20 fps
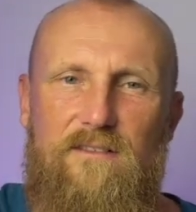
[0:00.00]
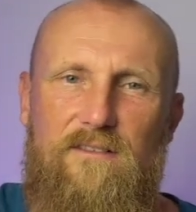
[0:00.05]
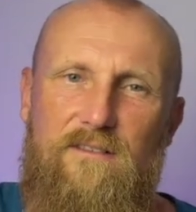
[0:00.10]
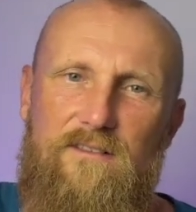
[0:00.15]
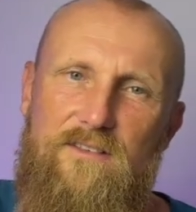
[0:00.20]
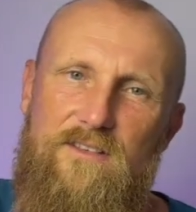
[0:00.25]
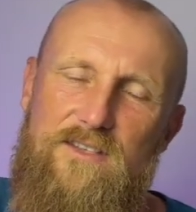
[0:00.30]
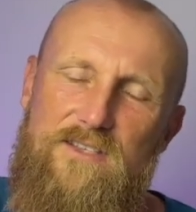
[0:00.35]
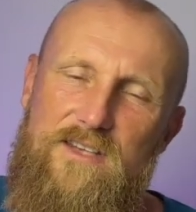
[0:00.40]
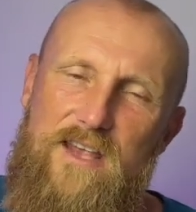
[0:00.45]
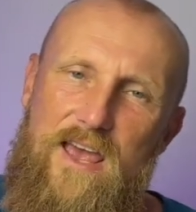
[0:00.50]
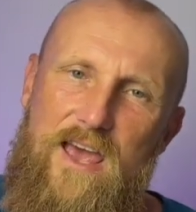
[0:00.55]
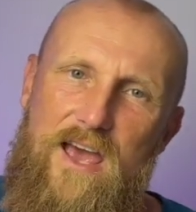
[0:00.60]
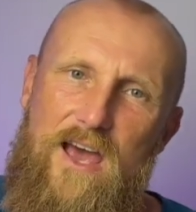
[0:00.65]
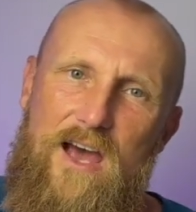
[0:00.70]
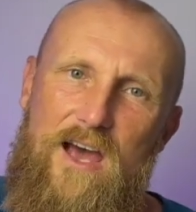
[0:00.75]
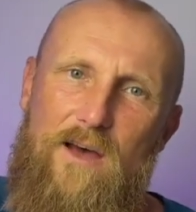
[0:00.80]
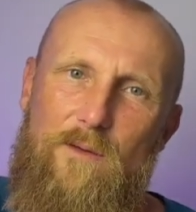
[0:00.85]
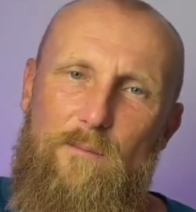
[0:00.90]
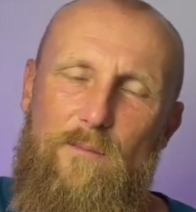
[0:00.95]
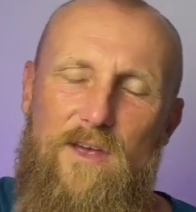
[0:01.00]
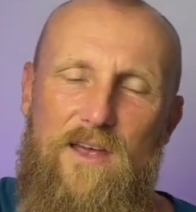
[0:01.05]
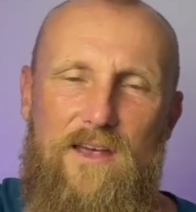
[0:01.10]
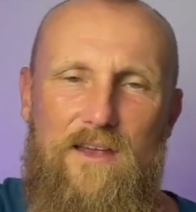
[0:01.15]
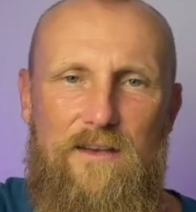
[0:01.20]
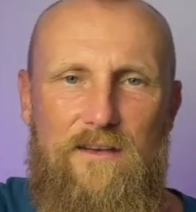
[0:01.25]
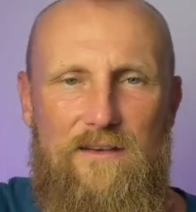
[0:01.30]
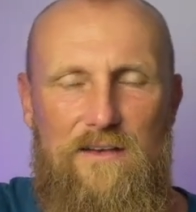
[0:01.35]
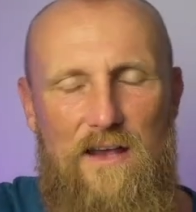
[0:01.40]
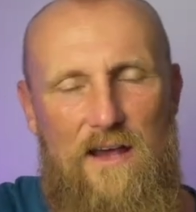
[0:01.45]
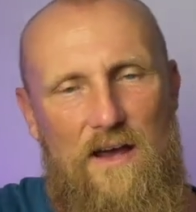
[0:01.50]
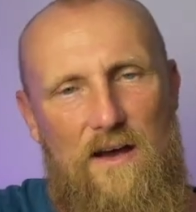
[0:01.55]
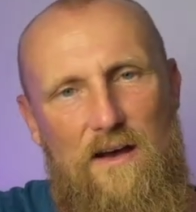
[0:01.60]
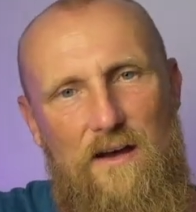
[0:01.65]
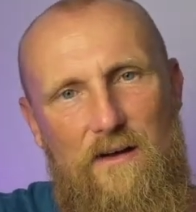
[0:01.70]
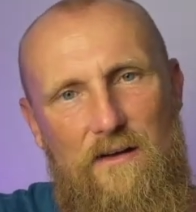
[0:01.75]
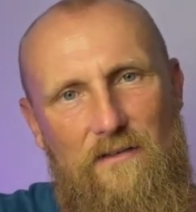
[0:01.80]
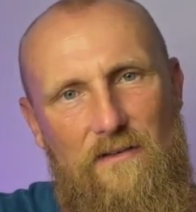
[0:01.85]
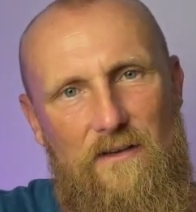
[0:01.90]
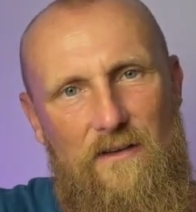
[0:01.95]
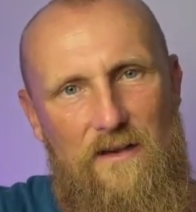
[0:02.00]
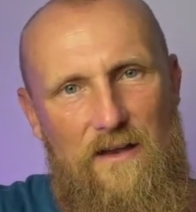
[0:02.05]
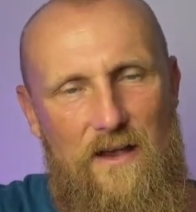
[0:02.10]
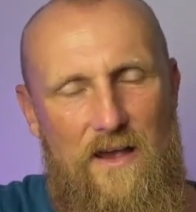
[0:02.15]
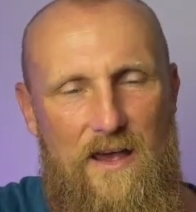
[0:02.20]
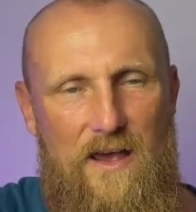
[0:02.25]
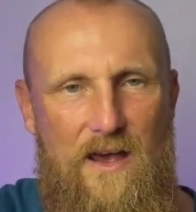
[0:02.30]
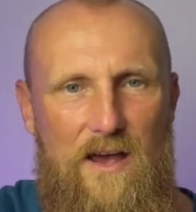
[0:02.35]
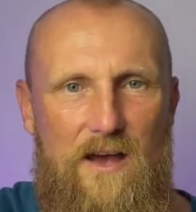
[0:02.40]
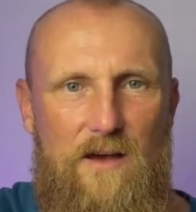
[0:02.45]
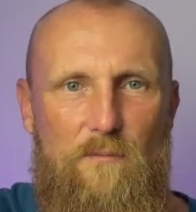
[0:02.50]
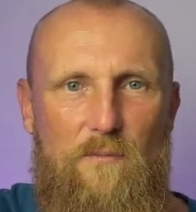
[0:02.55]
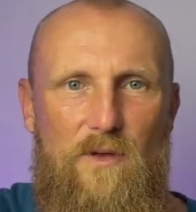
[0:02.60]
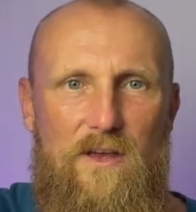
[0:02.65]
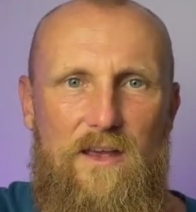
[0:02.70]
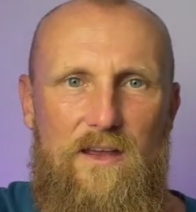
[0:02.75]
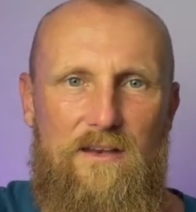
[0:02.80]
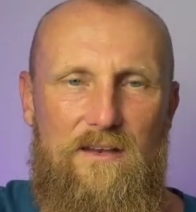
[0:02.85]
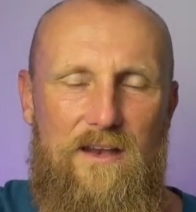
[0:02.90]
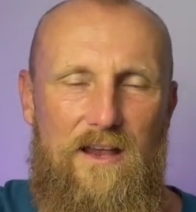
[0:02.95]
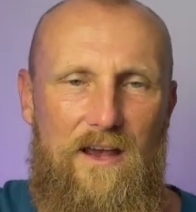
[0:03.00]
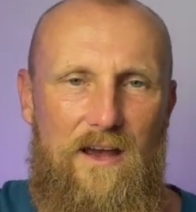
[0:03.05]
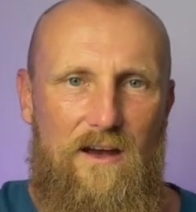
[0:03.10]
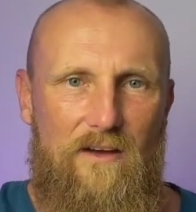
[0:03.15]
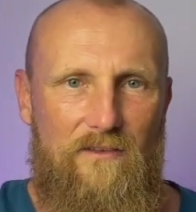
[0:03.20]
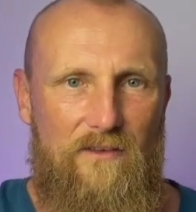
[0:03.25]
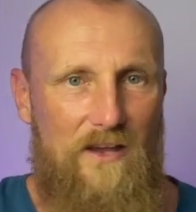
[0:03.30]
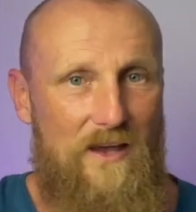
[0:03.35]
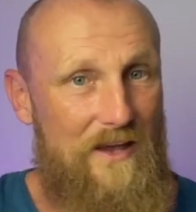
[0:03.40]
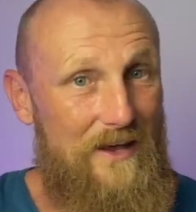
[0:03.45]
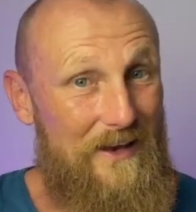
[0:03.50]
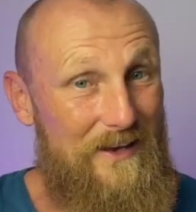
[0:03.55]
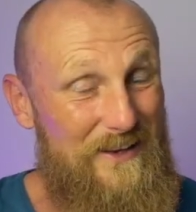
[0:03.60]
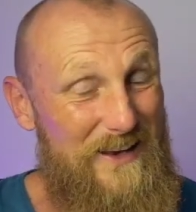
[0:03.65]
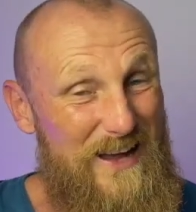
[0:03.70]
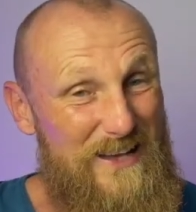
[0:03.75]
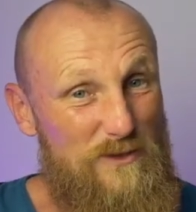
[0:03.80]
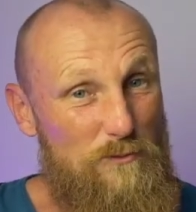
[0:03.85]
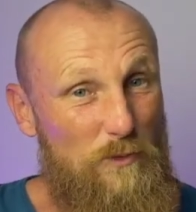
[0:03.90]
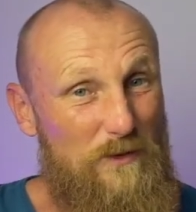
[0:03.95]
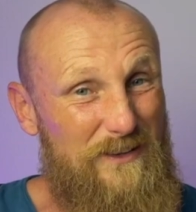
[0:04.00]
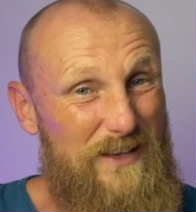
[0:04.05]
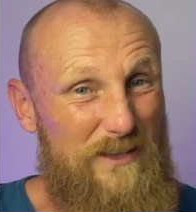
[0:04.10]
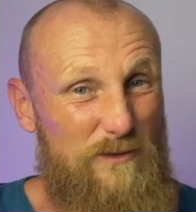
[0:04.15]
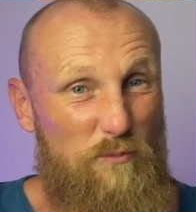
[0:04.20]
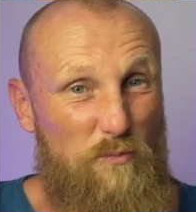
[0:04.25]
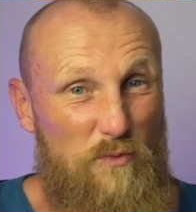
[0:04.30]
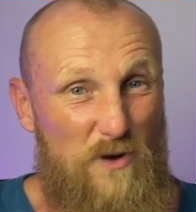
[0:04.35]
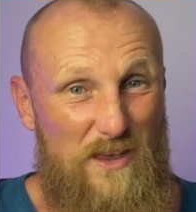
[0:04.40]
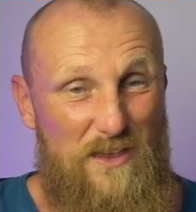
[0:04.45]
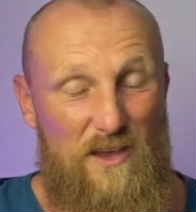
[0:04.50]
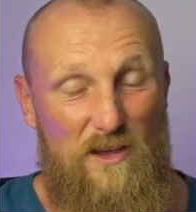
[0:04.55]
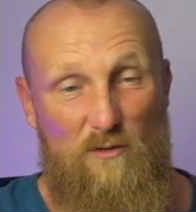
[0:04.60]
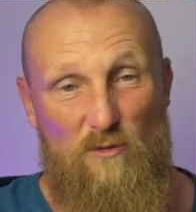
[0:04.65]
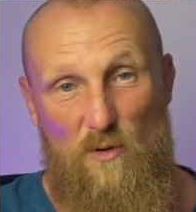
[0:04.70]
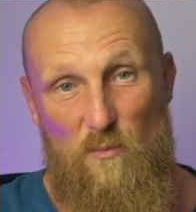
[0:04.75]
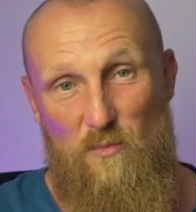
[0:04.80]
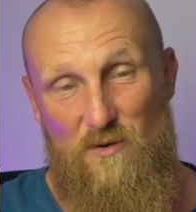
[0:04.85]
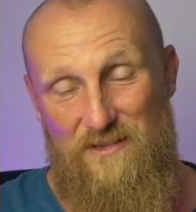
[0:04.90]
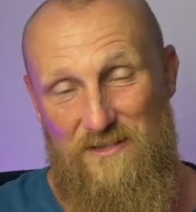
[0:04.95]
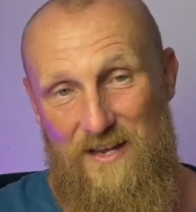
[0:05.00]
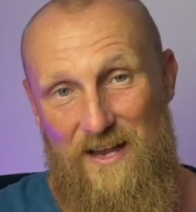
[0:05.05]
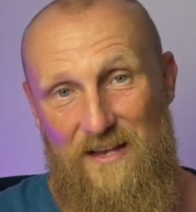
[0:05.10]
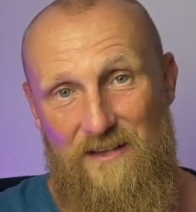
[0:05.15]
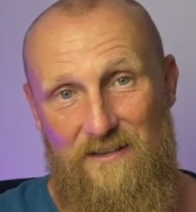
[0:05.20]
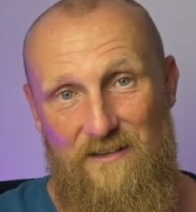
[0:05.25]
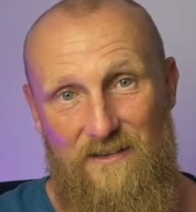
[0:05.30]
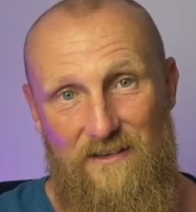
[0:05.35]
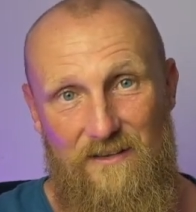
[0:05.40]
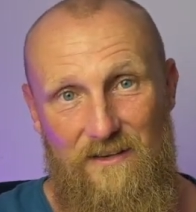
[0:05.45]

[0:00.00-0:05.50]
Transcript: Just up and down, up and down. And that's what that breathing represents.